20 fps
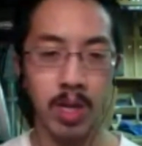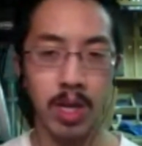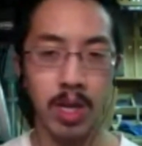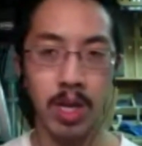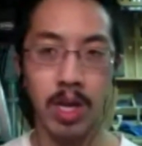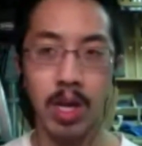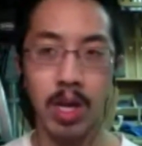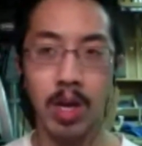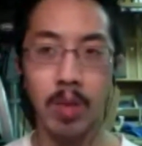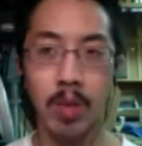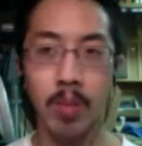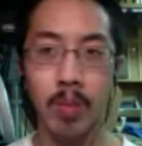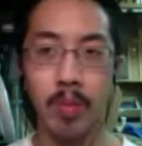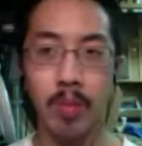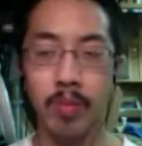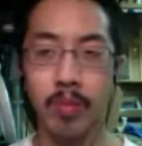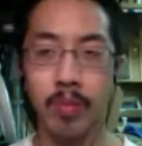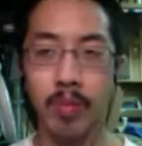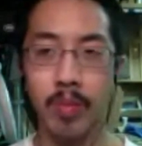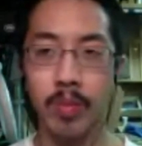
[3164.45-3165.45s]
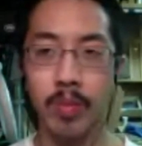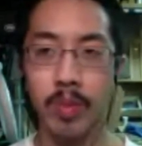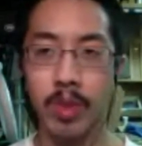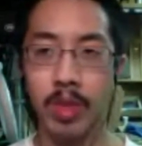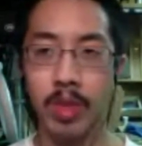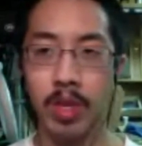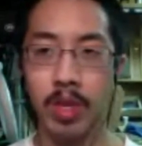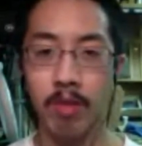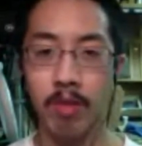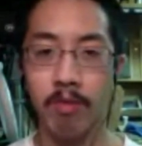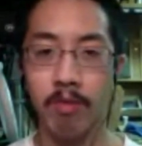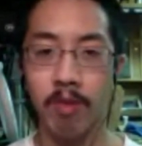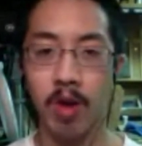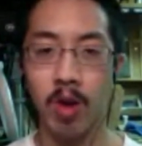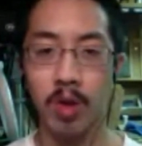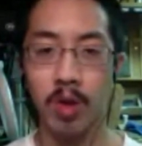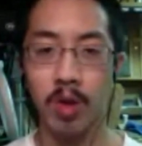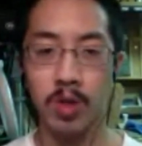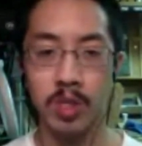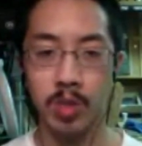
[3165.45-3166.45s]
Um, fall
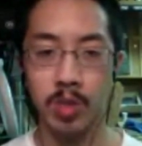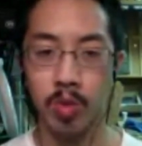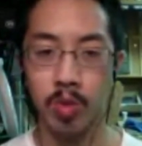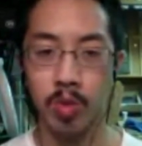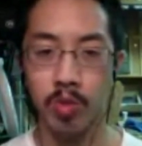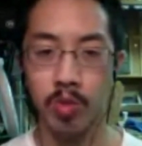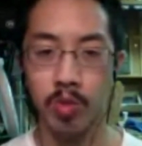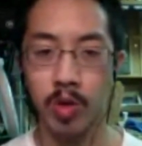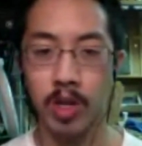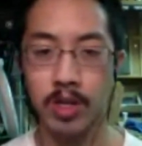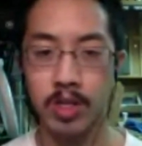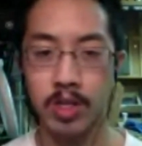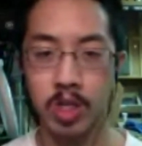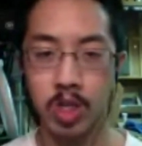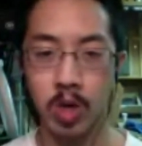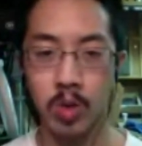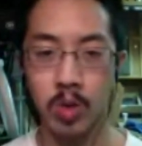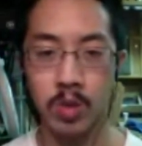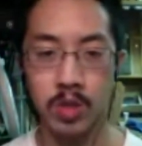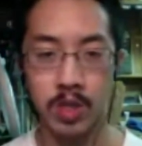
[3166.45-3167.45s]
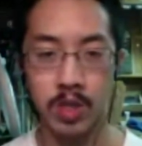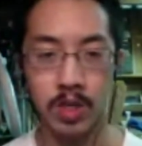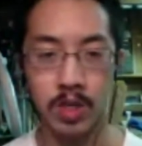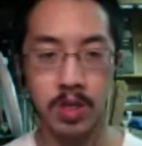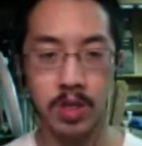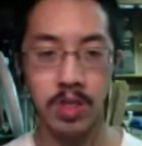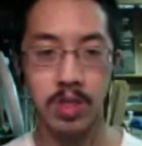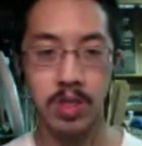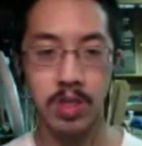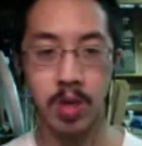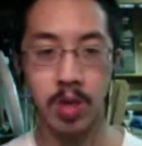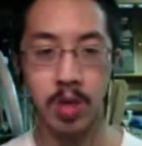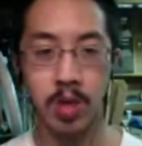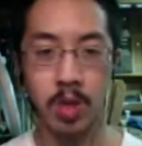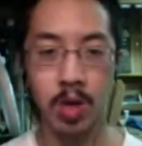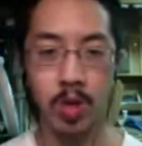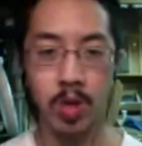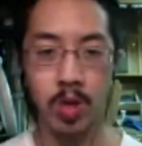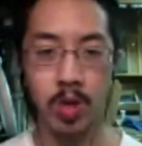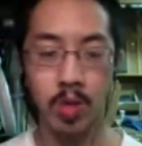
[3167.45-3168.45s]
is the woodworking show season, so
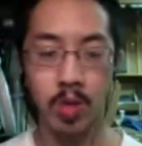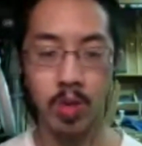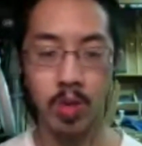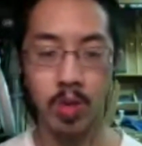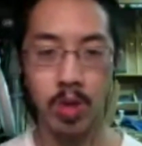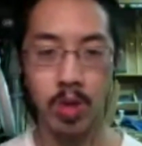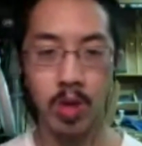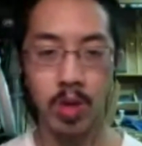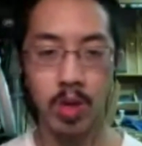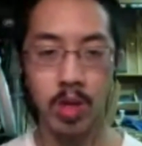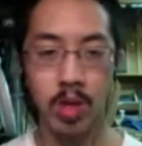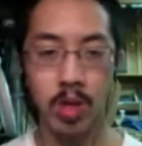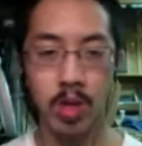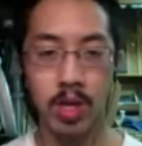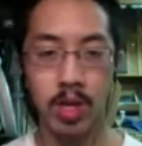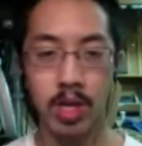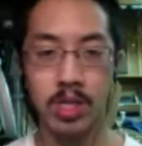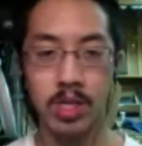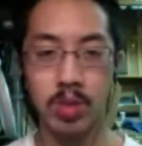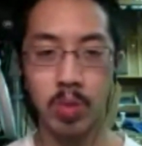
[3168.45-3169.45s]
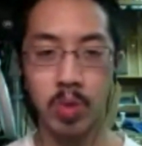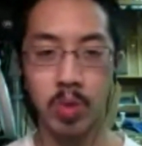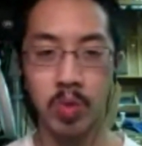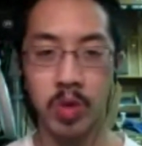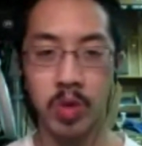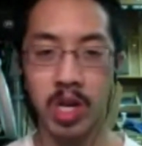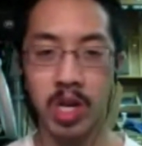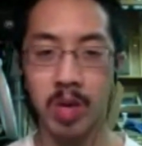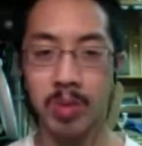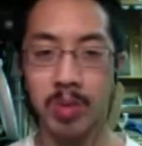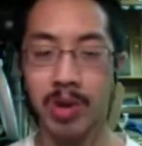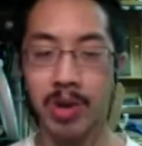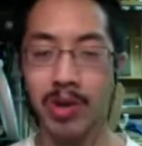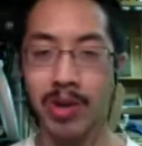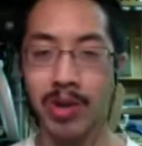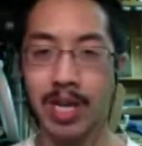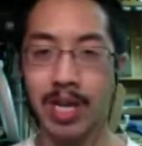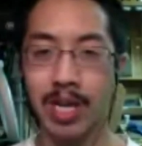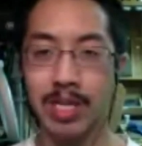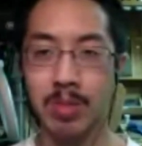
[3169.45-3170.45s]
there is Woodworking America,
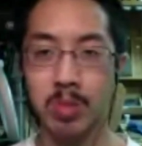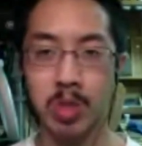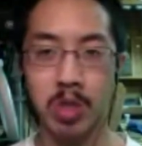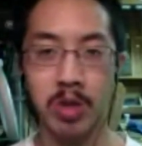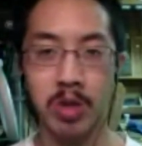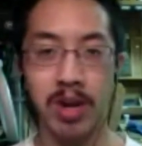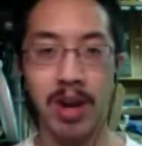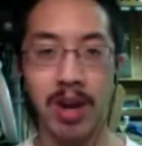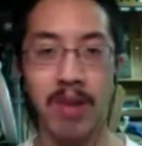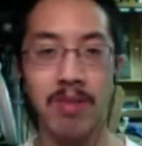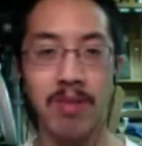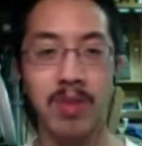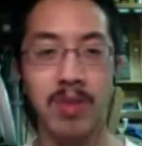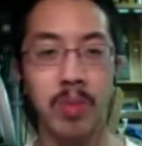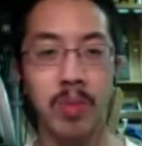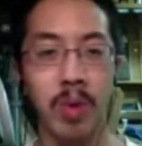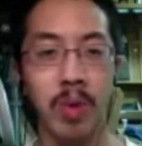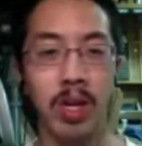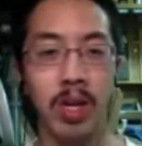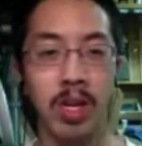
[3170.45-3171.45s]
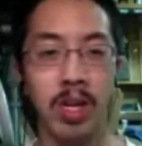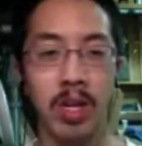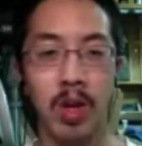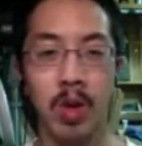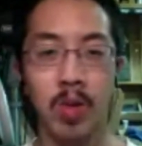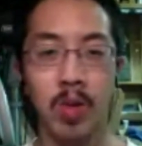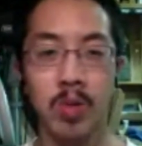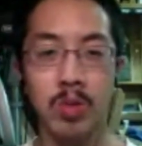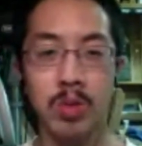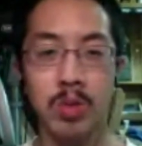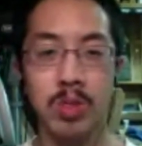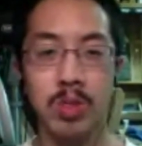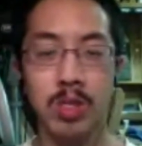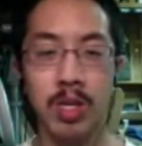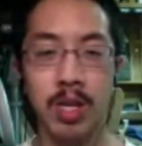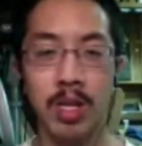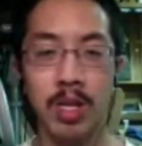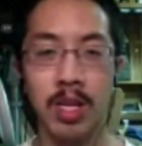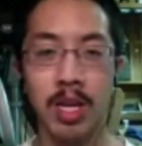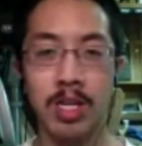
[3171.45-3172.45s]
as I'm sure everybody knows. Uh,
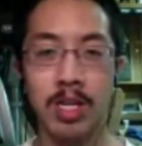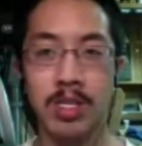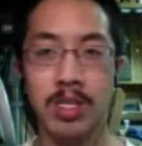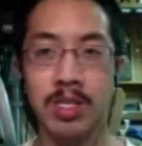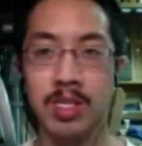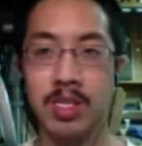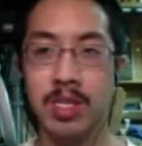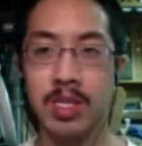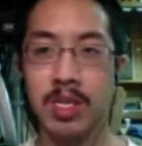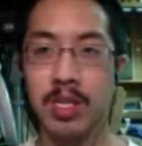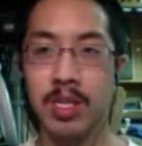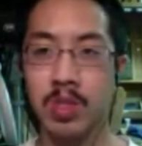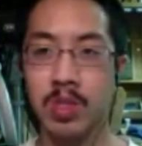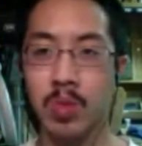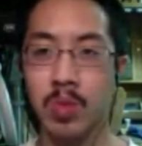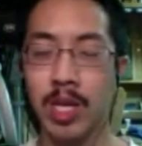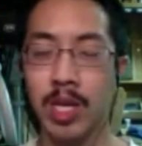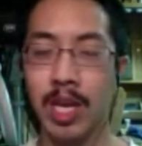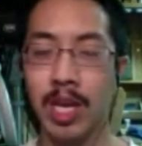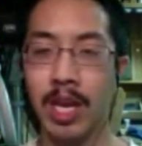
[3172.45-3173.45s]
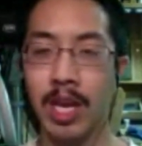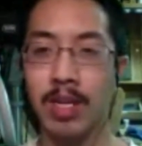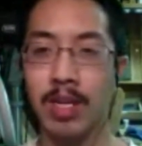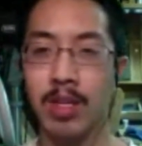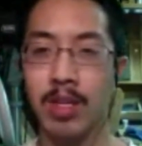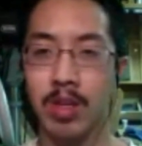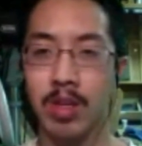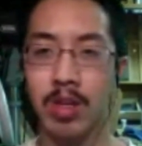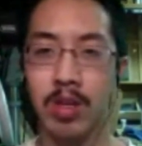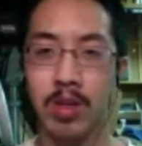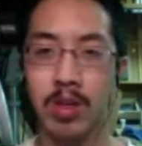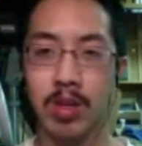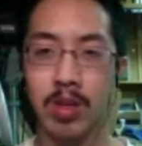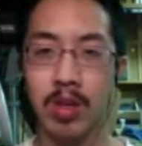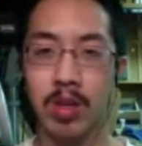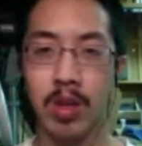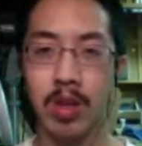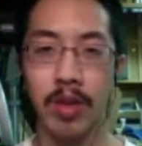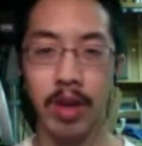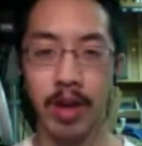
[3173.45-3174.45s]
that's this weekend,
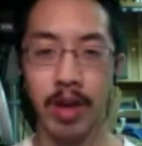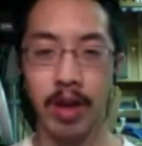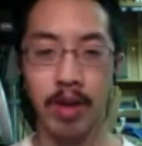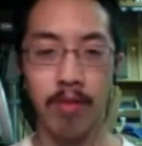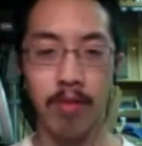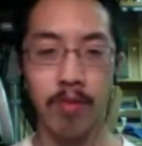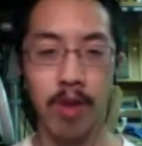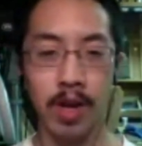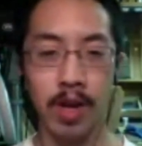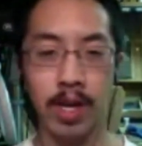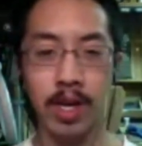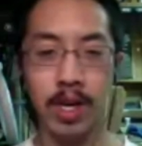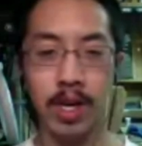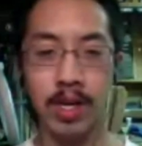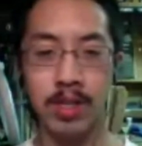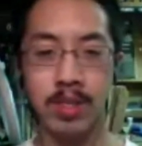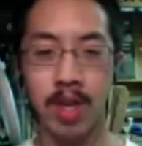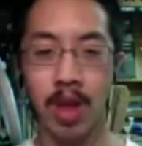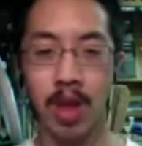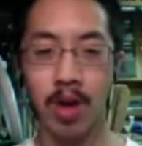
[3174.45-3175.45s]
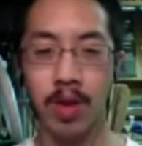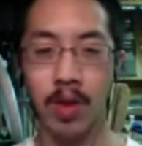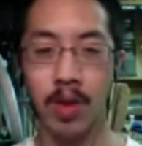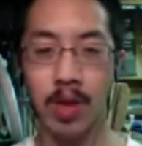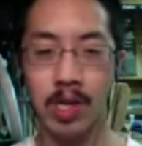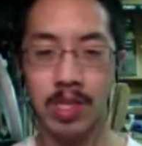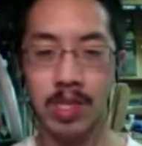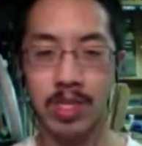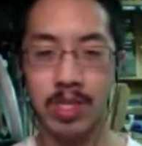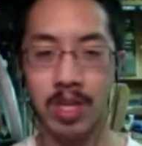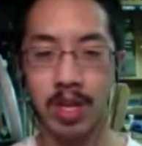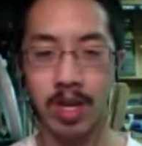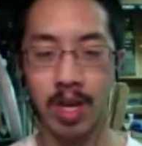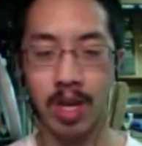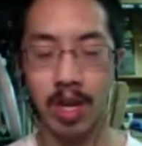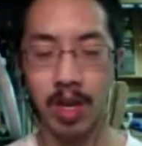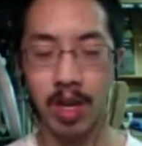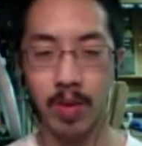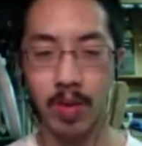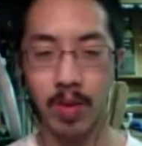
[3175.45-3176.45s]
uh, Friday and Saturday and Sunday.